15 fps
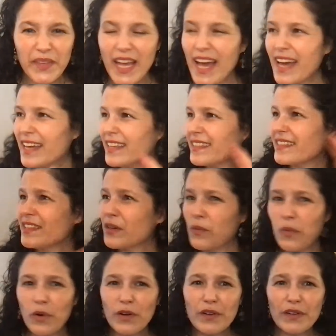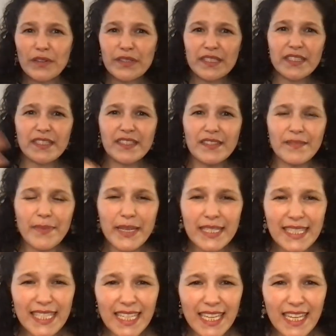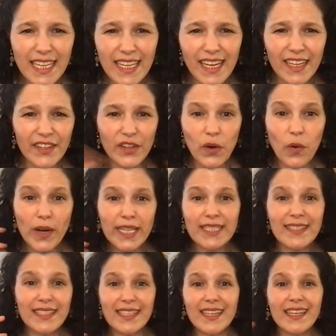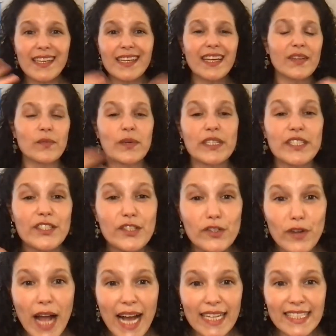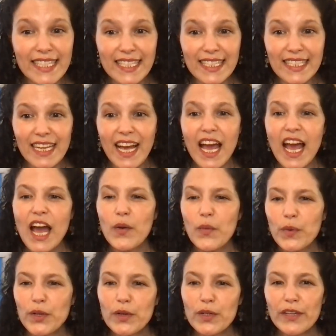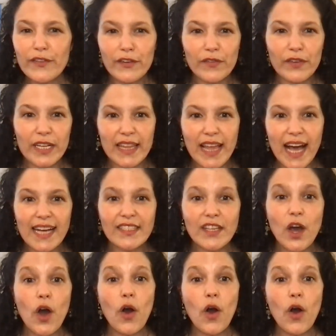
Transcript: and the world is busy and noisy and we're distracted and we don't even realize